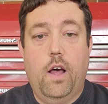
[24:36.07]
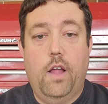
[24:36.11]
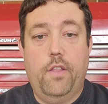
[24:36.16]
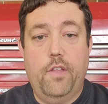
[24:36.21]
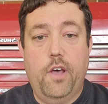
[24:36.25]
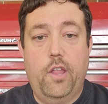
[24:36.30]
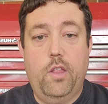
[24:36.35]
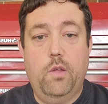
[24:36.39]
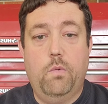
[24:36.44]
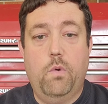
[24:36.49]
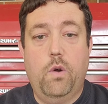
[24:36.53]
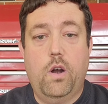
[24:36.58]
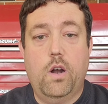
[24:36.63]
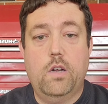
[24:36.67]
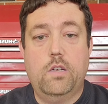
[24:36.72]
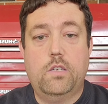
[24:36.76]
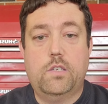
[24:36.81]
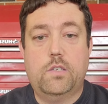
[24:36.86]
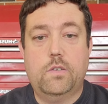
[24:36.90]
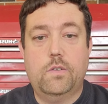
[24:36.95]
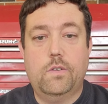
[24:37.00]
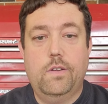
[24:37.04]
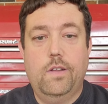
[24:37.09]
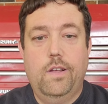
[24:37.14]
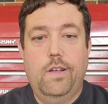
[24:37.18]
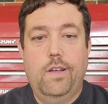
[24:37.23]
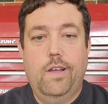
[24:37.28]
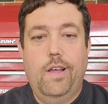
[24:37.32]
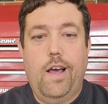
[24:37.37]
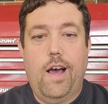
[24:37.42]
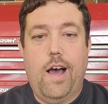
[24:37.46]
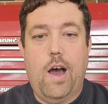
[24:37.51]
In other words,
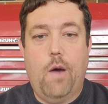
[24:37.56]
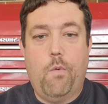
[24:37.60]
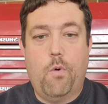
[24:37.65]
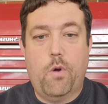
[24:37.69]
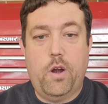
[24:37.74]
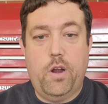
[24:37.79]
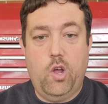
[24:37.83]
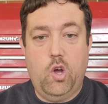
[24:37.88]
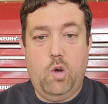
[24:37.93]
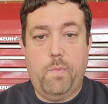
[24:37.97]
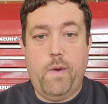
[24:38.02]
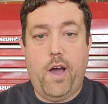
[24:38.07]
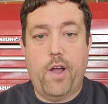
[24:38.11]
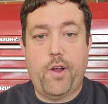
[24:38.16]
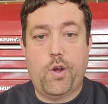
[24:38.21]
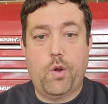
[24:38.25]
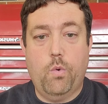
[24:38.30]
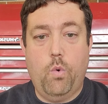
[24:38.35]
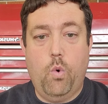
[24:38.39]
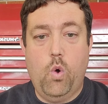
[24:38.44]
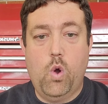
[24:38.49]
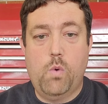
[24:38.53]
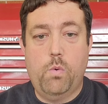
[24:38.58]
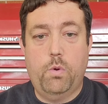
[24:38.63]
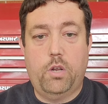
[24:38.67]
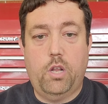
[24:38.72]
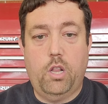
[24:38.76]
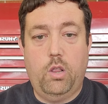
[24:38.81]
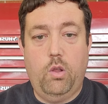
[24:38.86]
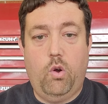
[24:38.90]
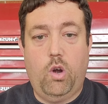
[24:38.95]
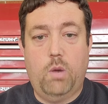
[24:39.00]
I want to know about your war
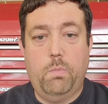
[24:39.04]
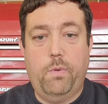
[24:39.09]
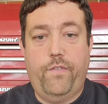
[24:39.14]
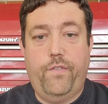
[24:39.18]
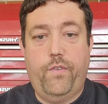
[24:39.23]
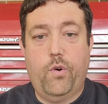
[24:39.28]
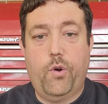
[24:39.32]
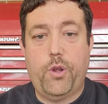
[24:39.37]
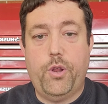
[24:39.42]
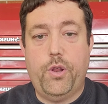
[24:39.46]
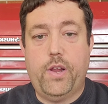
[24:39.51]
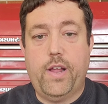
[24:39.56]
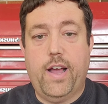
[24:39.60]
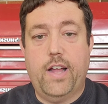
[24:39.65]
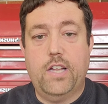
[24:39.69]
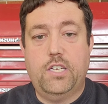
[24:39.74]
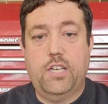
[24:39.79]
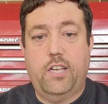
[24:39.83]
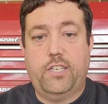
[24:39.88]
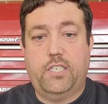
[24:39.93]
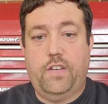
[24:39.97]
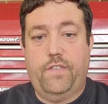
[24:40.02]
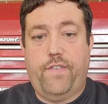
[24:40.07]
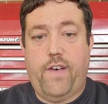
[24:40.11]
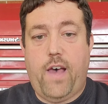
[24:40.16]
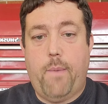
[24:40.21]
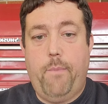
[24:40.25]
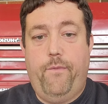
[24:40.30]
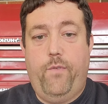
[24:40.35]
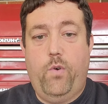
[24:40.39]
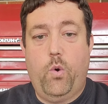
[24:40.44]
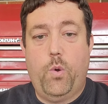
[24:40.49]
with the Lord before you got
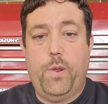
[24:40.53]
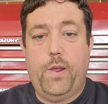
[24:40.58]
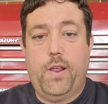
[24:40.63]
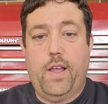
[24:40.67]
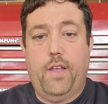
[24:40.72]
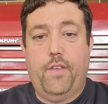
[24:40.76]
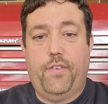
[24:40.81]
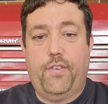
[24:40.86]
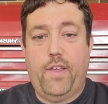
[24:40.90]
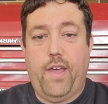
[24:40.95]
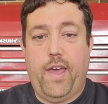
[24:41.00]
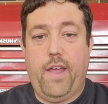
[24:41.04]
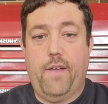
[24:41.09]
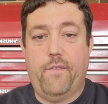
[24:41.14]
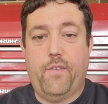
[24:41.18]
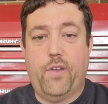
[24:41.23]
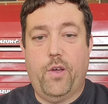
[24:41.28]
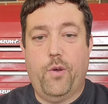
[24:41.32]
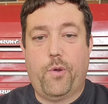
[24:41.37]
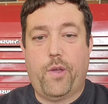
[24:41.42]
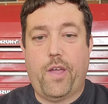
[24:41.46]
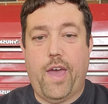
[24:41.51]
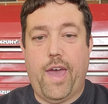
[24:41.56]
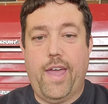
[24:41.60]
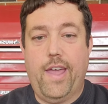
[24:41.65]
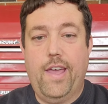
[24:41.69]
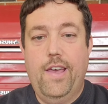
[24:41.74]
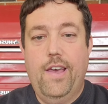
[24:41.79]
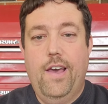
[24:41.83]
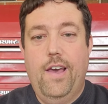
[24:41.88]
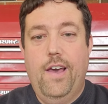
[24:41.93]
justified, before you got saved. Okay?